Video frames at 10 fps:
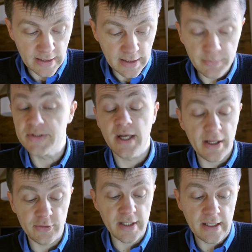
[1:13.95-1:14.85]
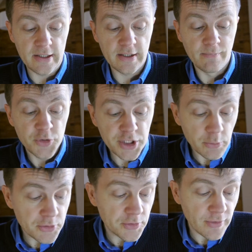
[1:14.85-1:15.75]
Besides this, she
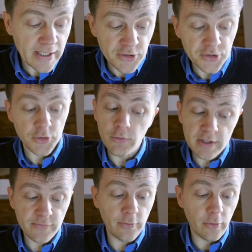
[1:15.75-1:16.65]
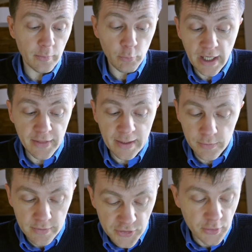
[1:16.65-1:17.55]
used to write stories for them while they
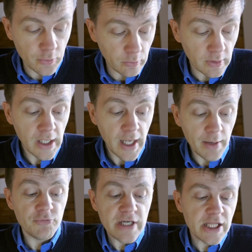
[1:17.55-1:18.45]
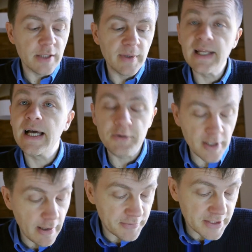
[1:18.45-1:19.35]
were at school and read them aloud
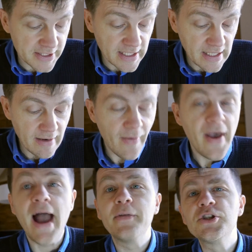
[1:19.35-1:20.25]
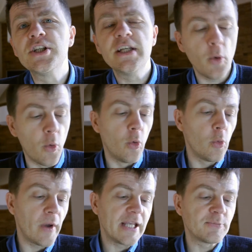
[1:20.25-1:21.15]
after tea, and she
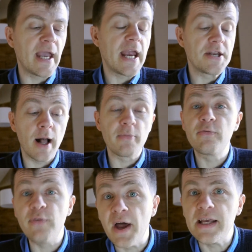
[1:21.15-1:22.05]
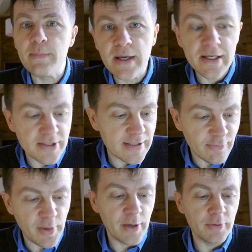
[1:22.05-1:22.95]
always made up funny pieces
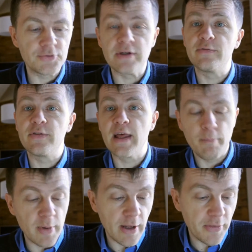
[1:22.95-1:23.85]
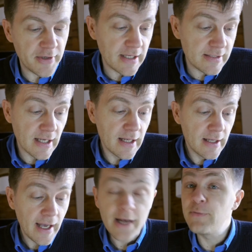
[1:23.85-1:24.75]
of poetry for their birthdays
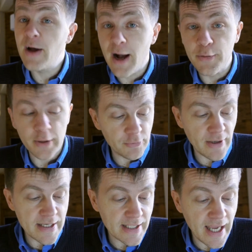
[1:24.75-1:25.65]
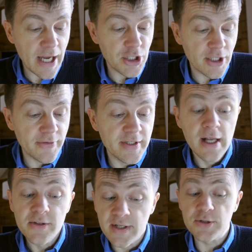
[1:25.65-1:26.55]
and for other great
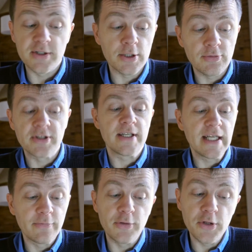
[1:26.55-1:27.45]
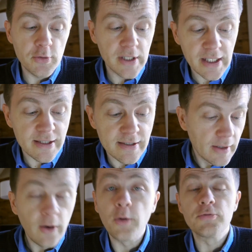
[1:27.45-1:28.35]
occasions, such as the christening of the new
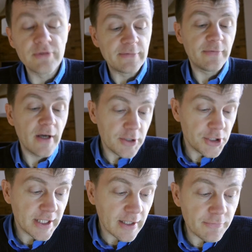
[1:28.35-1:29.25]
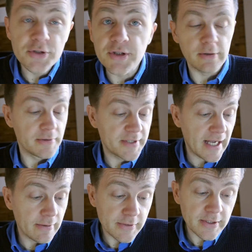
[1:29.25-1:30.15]
kittens, or the refurnishing of the doll's
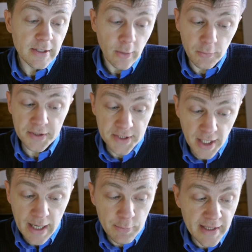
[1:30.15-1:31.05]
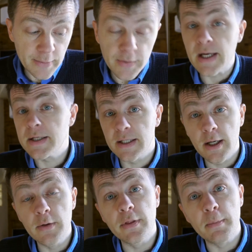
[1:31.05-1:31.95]
house, or the time when they were getting
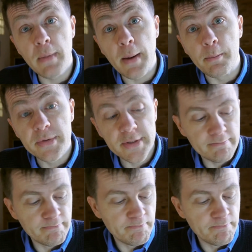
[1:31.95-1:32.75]
over the mumps.